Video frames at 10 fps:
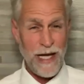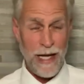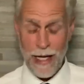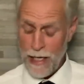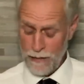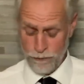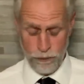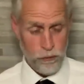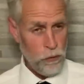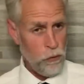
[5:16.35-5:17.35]
I
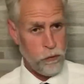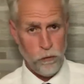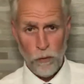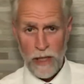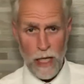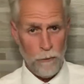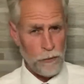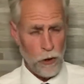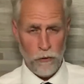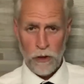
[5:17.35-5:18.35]
whew, we got to
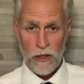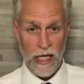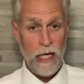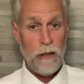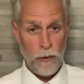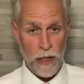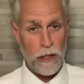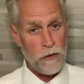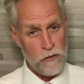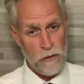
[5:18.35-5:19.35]
blow the lid. We're going
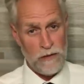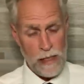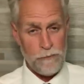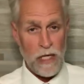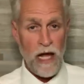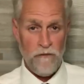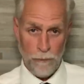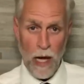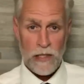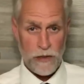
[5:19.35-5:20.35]
to do a deep dive
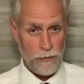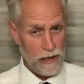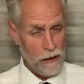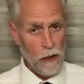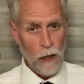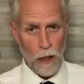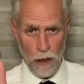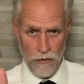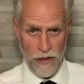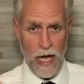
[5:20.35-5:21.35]
possibly
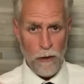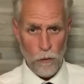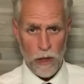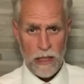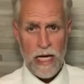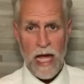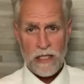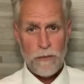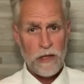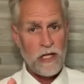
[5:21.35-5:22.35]
on that one
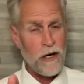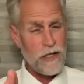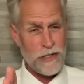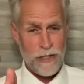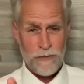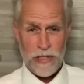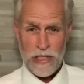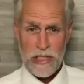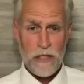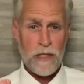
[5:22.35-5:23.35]
next, but there is some
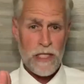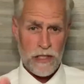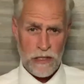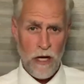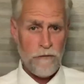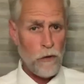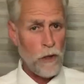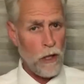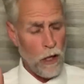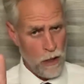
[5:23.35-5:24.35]
serious stuff
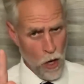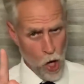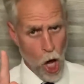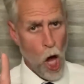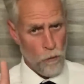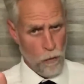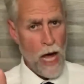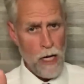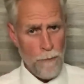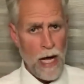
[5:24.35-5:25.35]
going on uh,
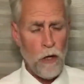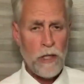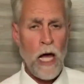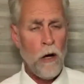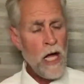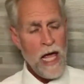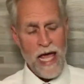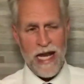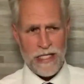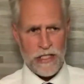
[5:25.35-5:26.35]
right about now.
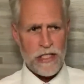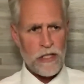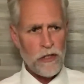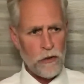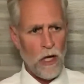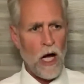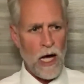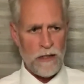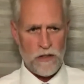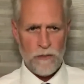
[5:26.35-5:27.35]
And it's just a little
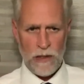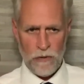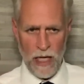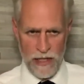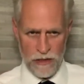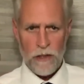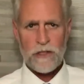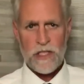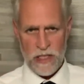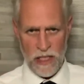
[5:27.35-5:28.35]
odd to me when I
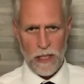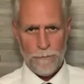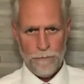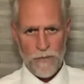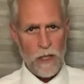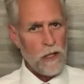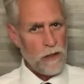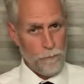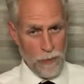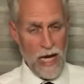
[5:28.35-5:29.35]
start seeing
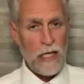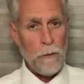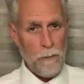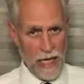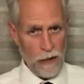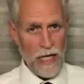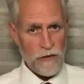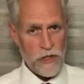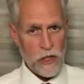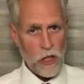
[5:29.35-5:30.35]
bank
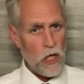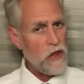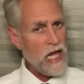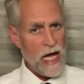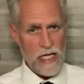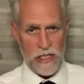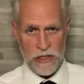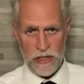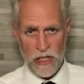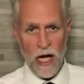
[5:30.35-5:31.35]
bailouts occur. That is
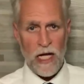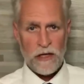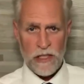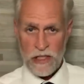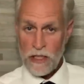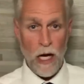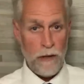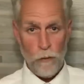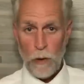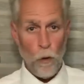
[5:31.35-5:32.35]
not the
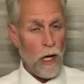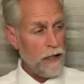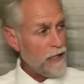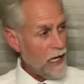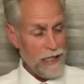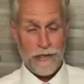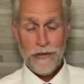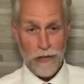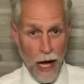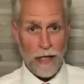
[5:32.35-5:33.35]
sign we want. That is
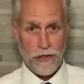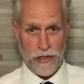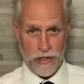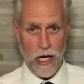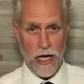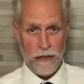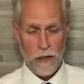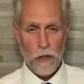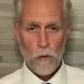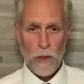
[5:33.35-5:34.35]
not the sign
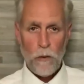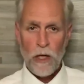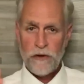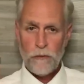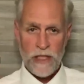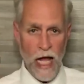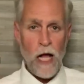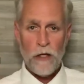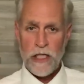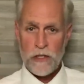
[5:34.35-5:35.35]
we want. The
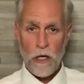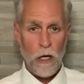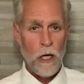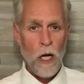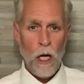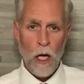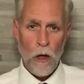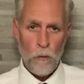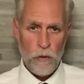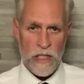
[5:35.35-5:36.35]
realities are
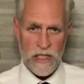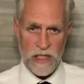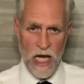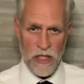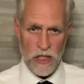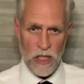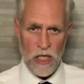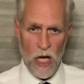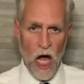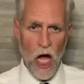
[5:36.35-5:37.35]

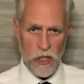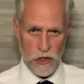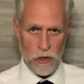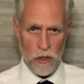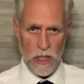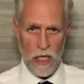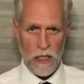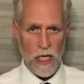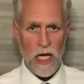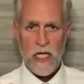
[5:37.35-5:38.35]
recession ushered
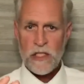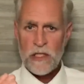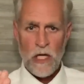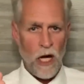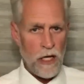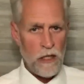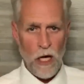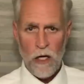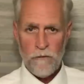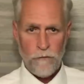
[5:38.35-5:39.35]
in. It's not an
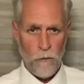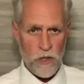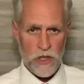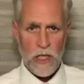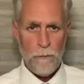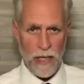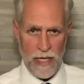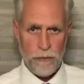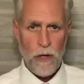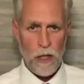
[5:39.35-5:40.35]
unfortunate
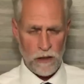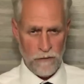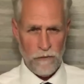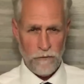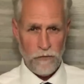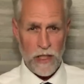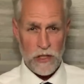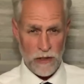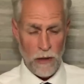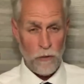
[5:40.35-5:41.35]
byproduct of
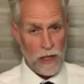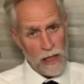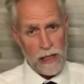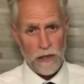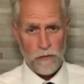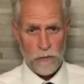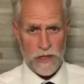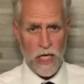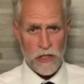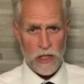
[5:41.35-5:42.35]
inflation that we're getting into
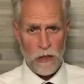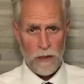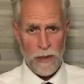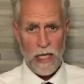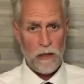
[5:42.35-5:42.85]
recessionary pain.